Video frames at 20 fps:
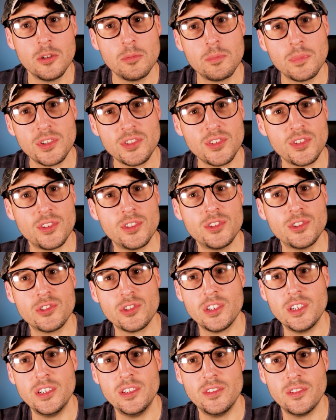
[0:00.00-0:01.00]
muscle
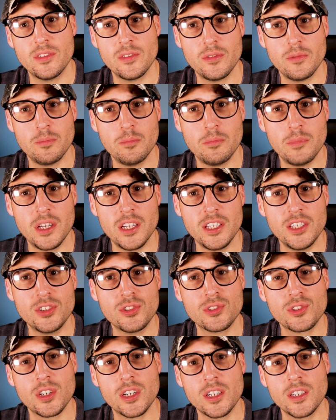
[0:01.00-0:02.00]
injuries, many
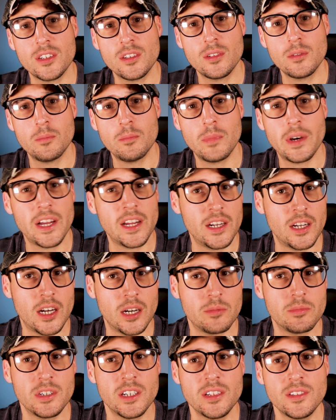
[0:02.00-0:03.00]
struck by an
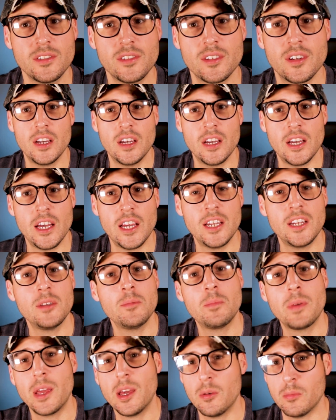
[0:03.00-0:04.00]
object, and
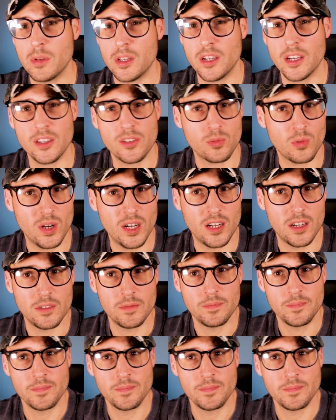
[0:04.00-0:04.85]
impalement as well.